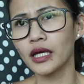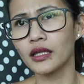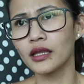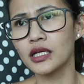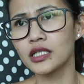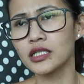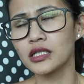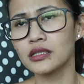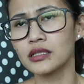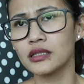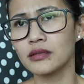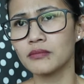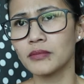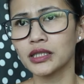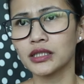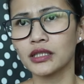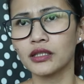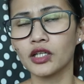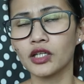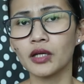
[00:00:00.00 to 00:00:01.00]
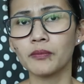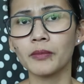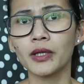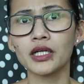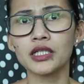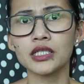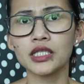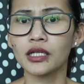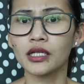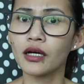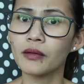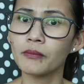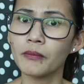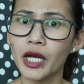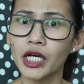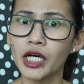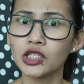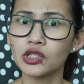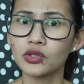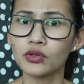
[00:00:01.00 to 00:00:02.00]
I think she's in Macedonia because she got
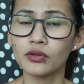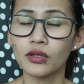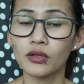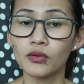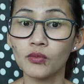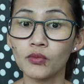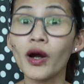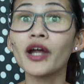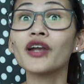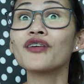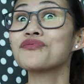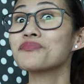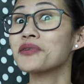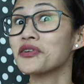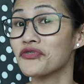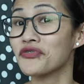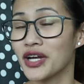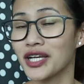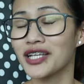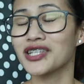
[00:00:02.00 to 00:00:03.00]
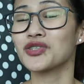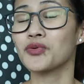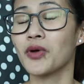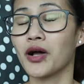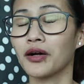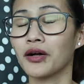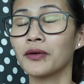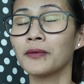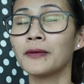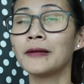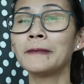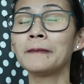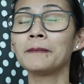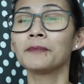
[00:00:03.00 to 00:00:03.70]
married to one of my friends as well.